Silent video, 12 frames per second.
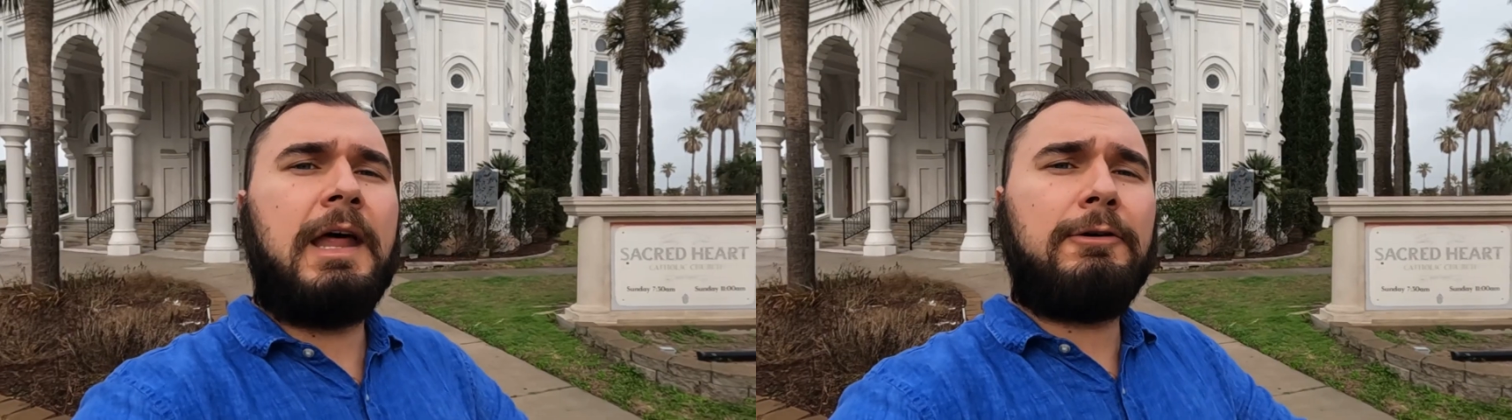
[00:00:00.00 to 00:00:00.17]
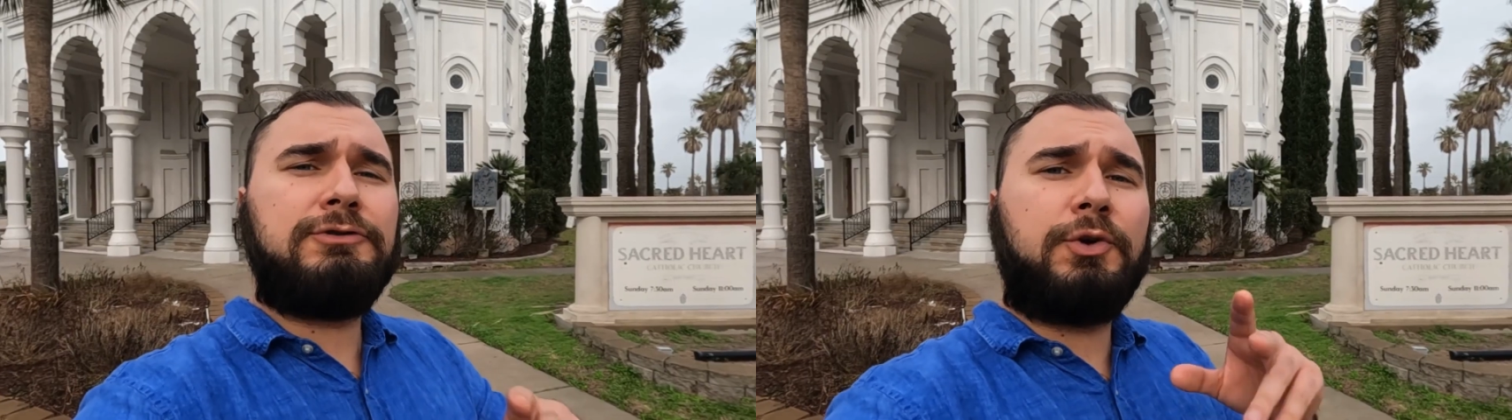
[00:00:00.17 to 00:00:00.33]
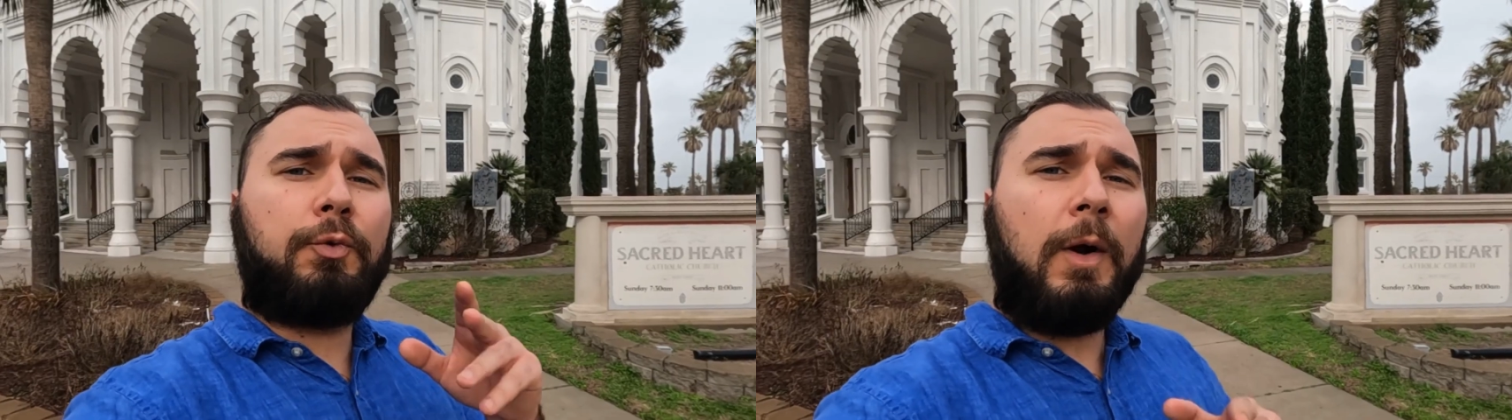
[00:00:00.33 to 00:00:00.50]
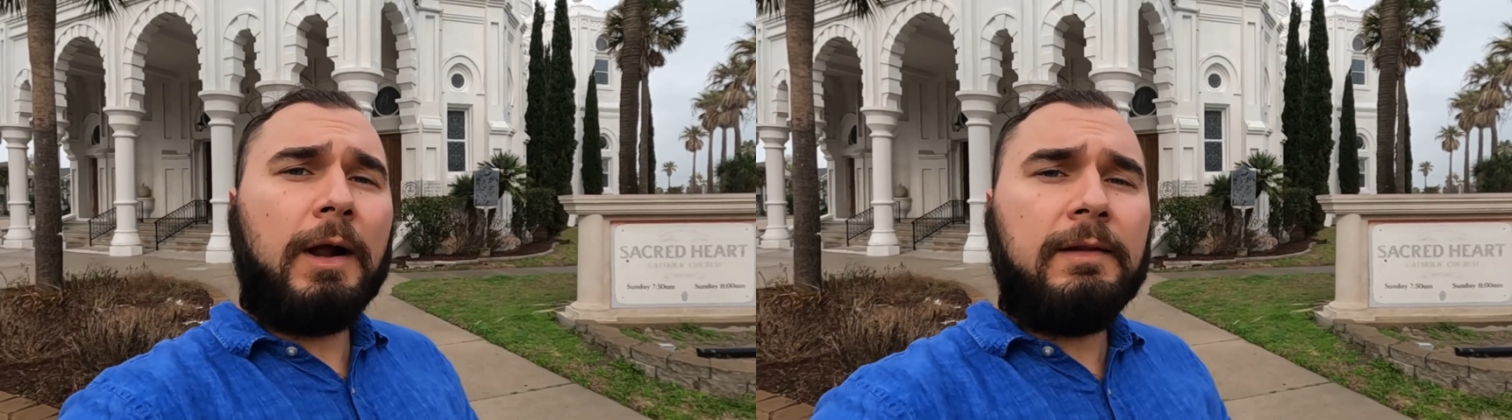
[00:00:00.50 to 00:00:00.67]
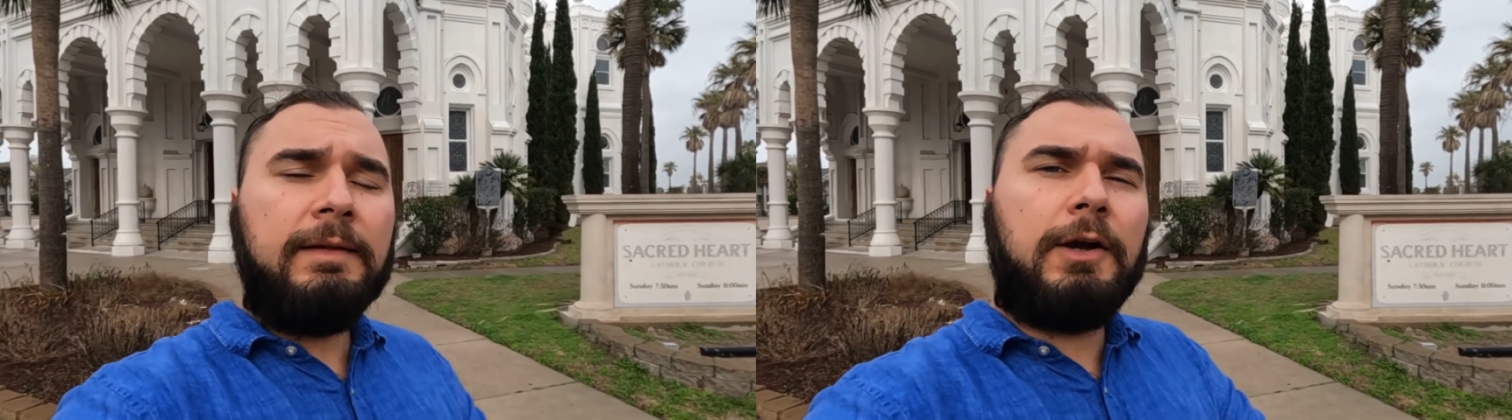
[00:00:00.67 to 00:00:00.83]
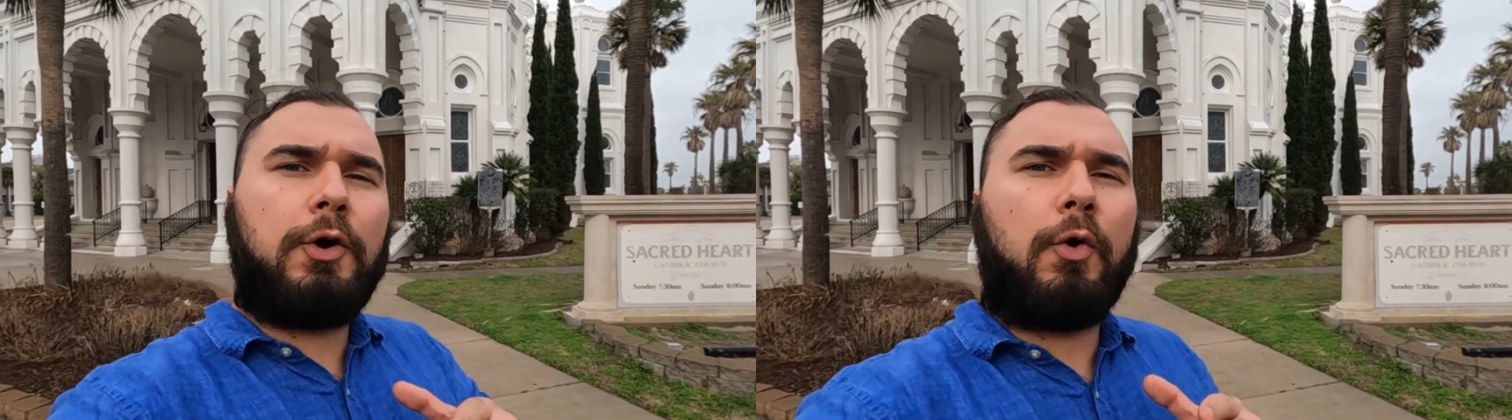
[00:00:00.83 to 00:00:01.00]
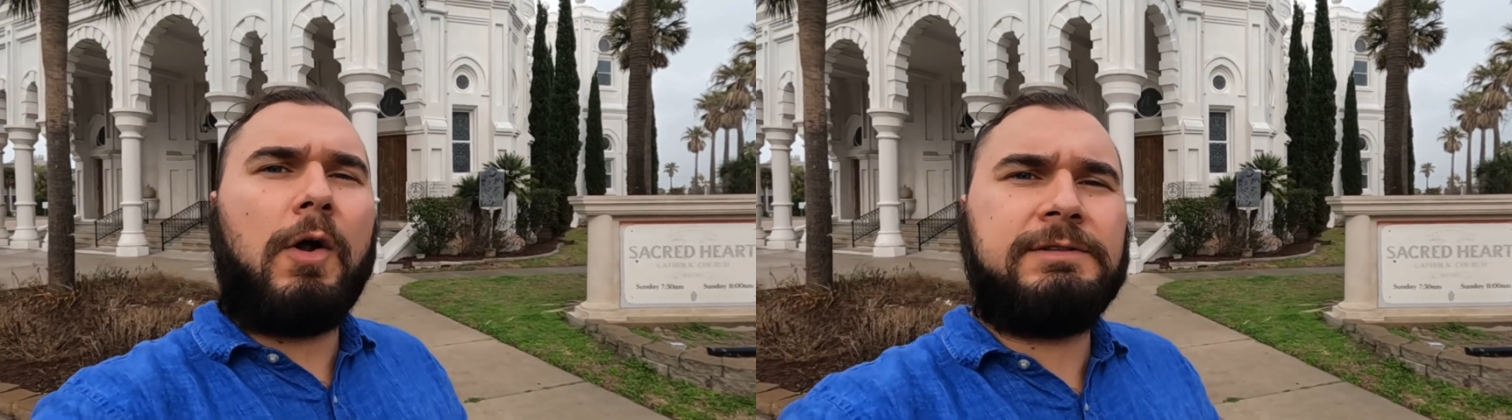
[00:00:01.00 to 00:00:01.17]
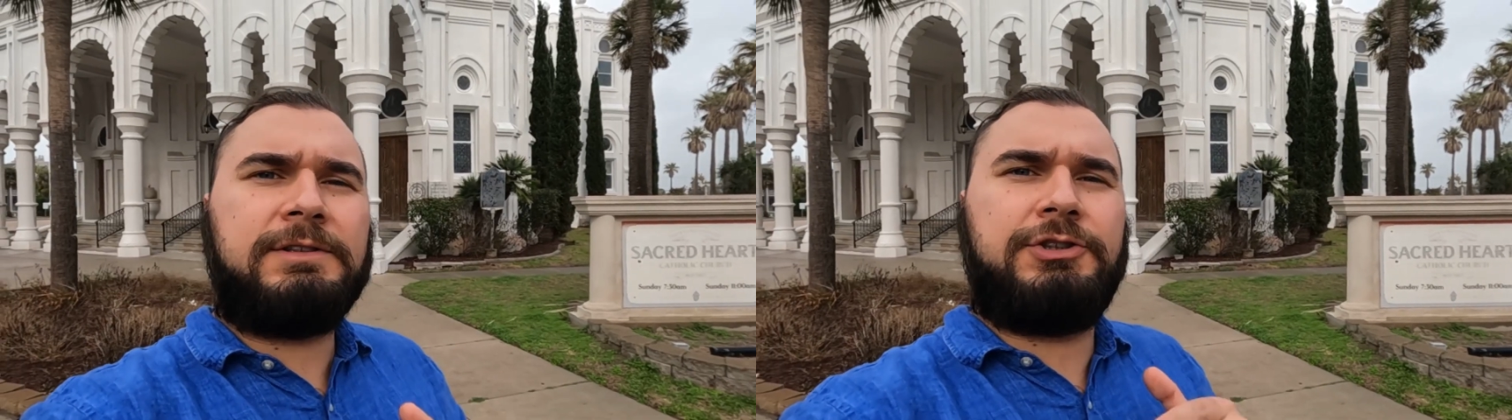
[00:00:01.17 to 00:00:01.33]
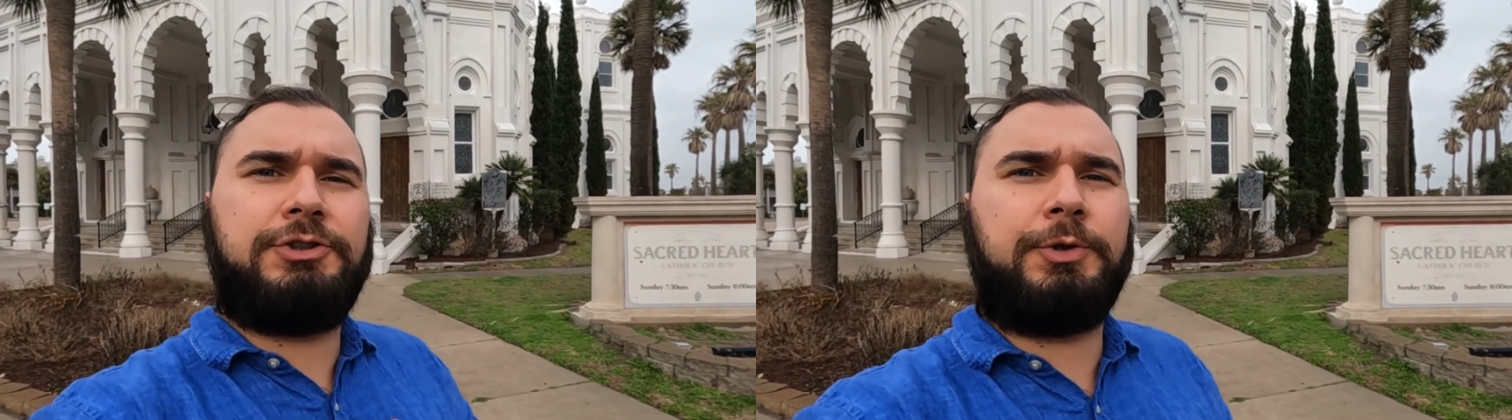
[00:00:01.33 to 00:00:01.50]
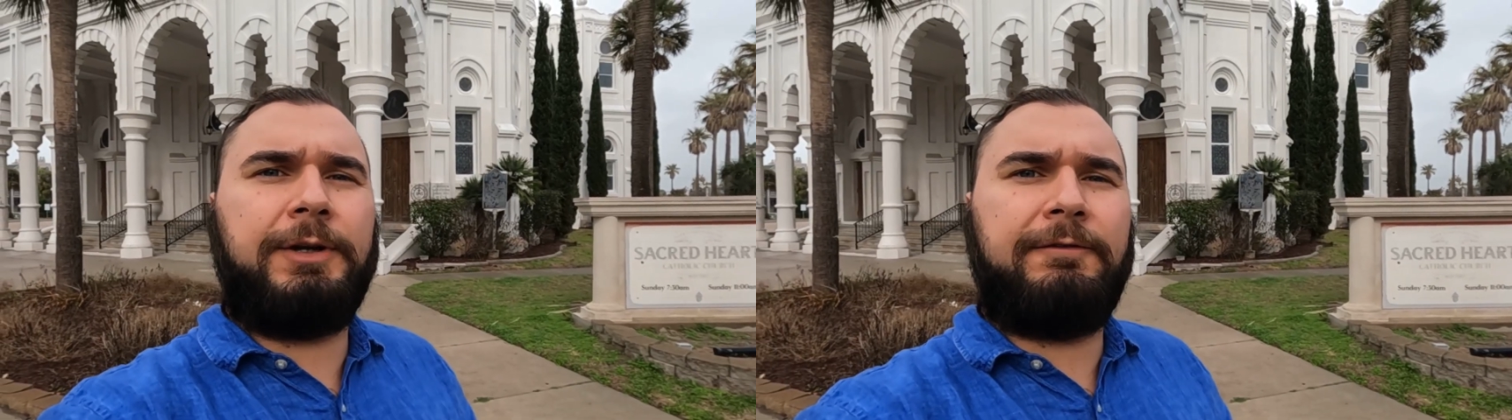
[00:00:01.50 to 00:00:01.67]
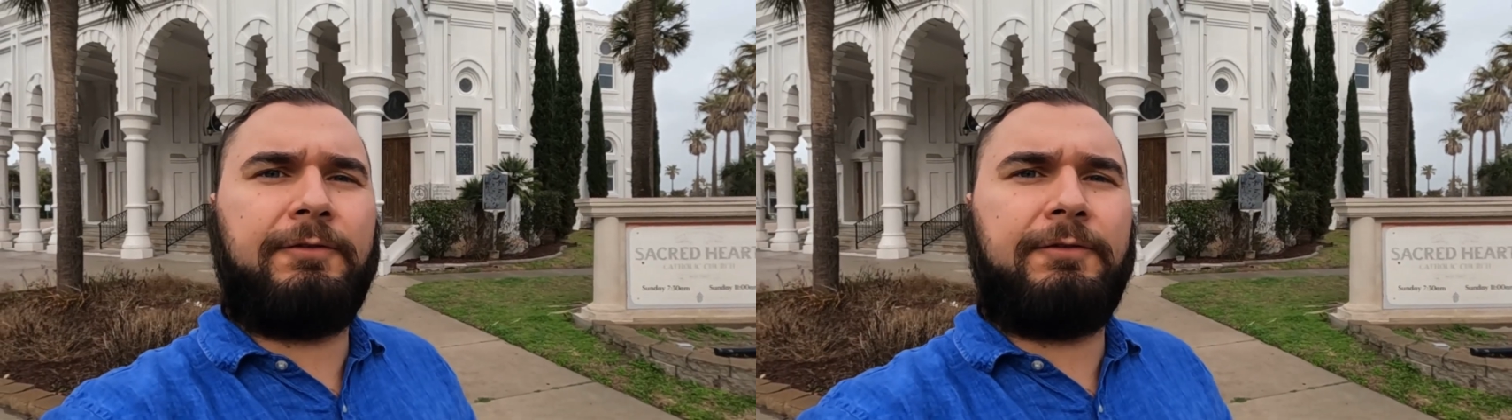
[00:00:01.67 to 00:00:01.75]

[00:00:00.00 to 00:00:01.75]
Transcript: Now, directly across the street